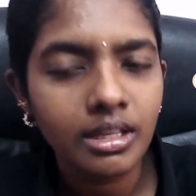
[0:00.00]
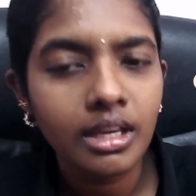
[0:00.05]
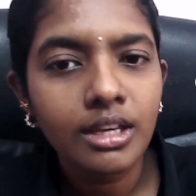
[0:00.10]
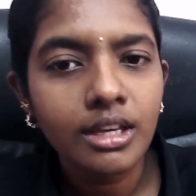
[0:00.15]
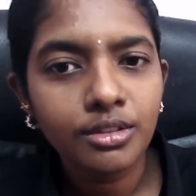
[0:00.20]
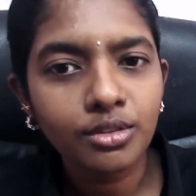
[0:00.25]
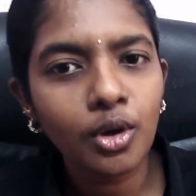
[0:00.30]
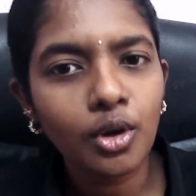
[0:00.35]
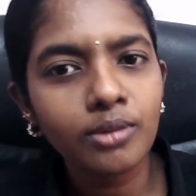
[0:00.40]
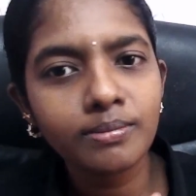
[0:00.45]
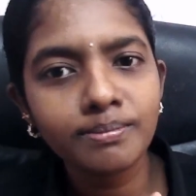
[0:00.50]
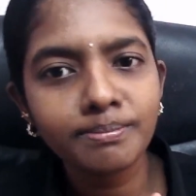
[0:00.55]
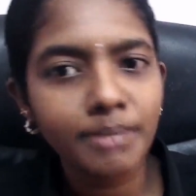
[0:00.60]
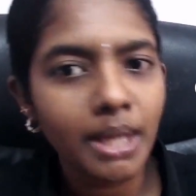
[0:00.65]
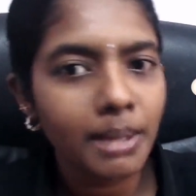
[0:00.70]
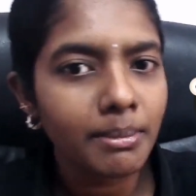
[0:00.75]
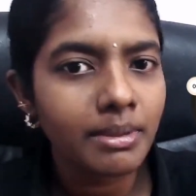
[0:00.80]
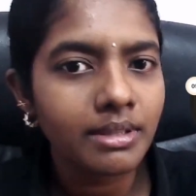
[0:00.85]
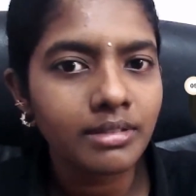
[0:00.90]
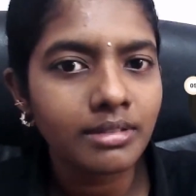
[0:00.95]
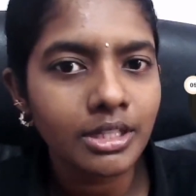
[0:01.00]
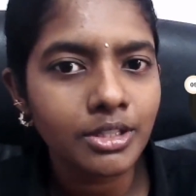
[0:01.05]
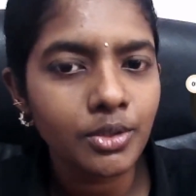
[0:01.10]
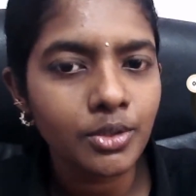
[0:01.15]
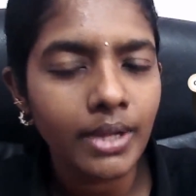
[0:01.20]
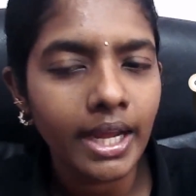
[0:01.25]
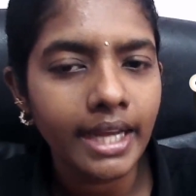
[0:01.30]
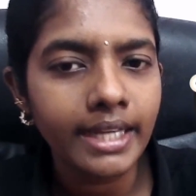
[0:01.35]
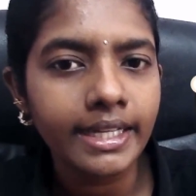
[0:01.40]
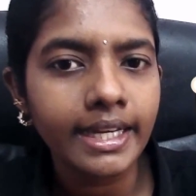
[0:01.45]
So maybe stick to
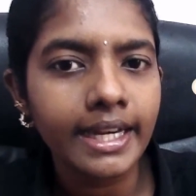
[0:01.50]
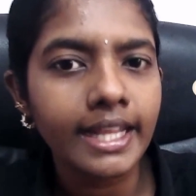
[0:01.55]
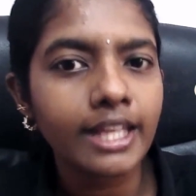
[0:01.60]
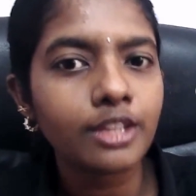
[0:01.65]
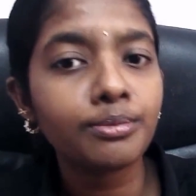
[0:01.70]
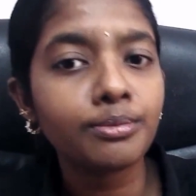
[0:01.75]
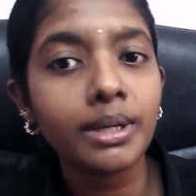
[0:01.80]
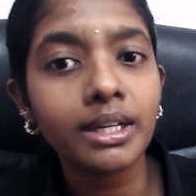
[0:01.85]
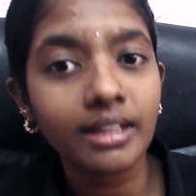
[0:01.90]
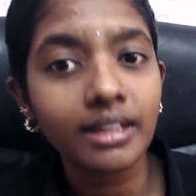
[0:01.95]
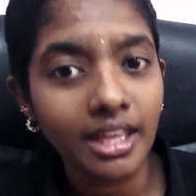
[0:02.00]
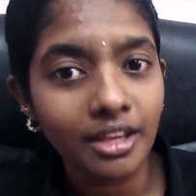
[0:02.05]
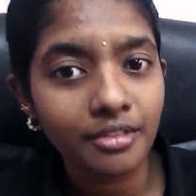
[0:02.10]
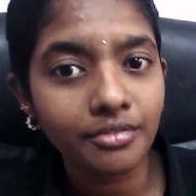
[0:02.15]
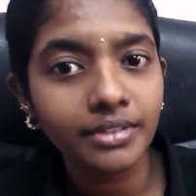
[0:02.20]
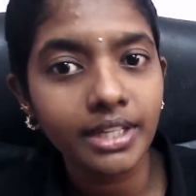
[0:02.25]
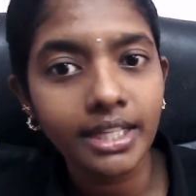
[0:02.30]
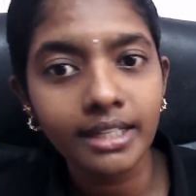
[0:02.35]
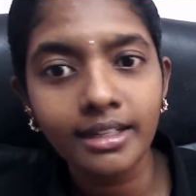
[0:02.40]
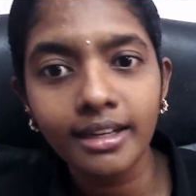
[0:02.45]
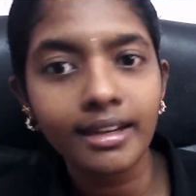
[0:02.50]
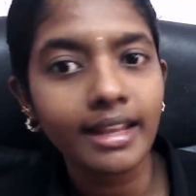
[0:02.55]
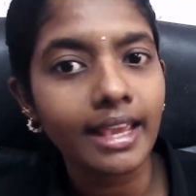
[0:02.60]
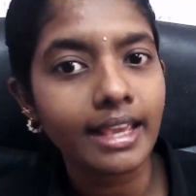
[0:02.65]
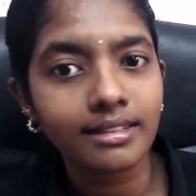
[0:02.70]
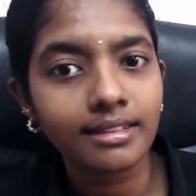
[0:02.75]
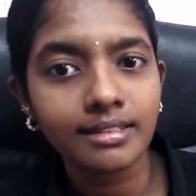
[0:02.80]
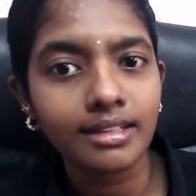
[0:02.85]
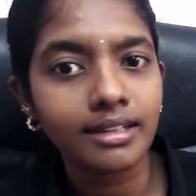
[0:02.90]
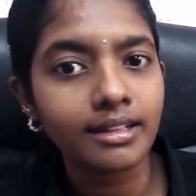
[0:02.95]
90 days, but if needed,
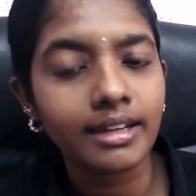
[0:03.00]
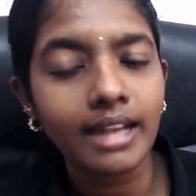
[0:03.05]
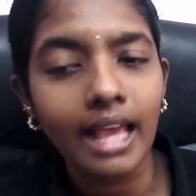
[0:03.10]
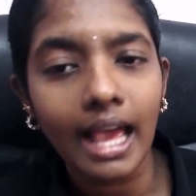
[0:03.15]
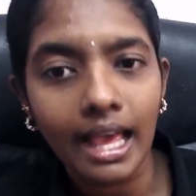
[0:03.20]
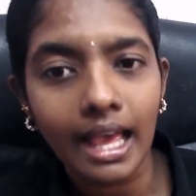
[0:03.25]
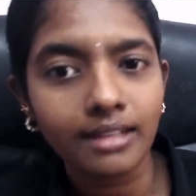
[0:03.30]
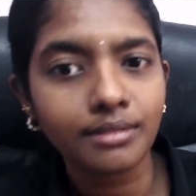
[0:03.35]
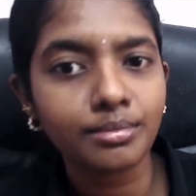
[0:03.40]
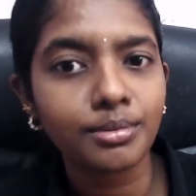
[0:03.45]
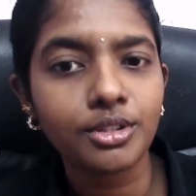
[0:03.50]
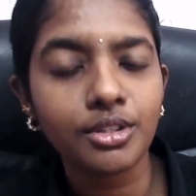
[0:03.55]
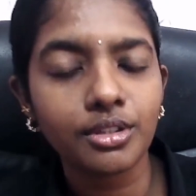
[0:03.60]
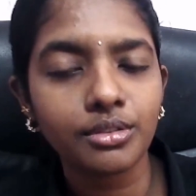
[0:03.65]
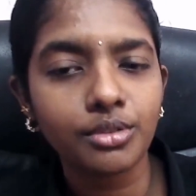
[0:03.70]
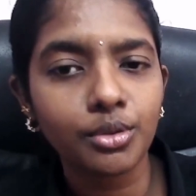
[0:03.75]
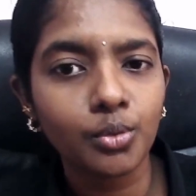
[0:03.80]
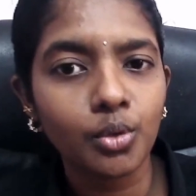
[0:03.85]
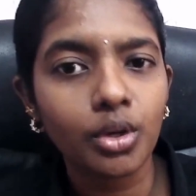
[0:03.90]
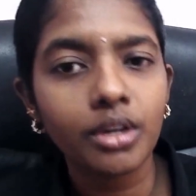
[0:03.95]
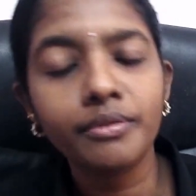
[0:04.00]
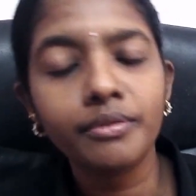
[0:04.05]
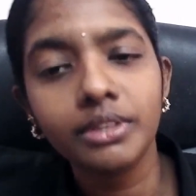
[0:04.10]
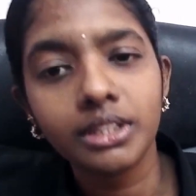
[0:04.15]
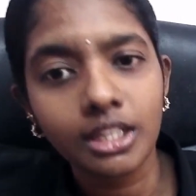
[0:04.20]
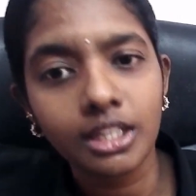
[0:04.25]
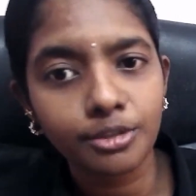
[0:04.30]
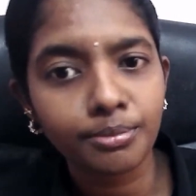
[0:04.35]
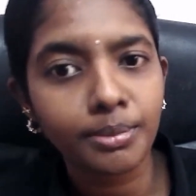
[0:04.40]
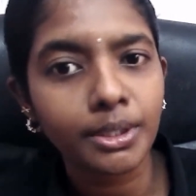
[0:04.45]
extend it as much as you want with
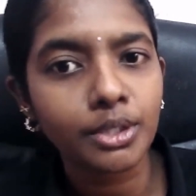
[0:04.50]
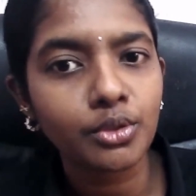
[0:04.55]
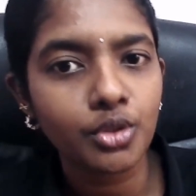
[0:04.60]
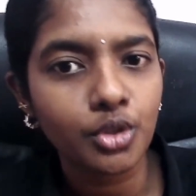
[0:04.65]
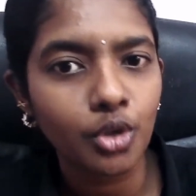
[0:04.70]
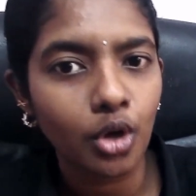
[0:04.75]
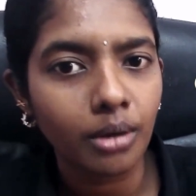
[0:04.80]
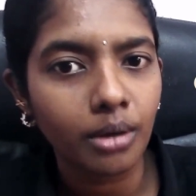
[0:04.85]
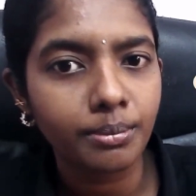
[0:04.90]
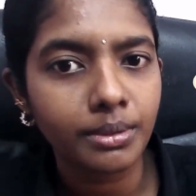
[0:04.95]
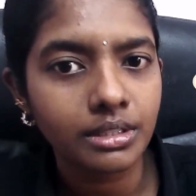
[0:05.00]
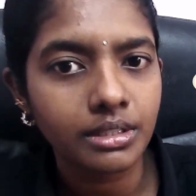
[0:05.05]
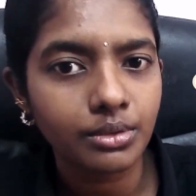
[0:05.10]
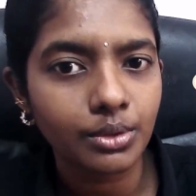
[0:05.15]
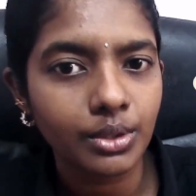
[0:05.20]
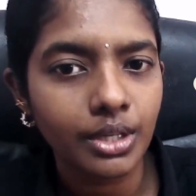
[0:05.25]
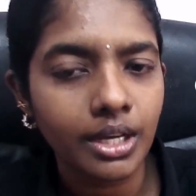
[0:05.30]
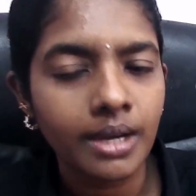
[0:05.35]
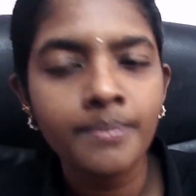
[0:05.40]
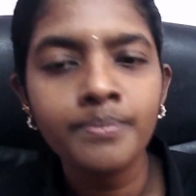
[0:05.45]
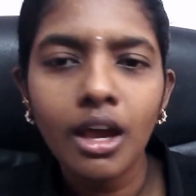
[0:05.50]
respect to your persona.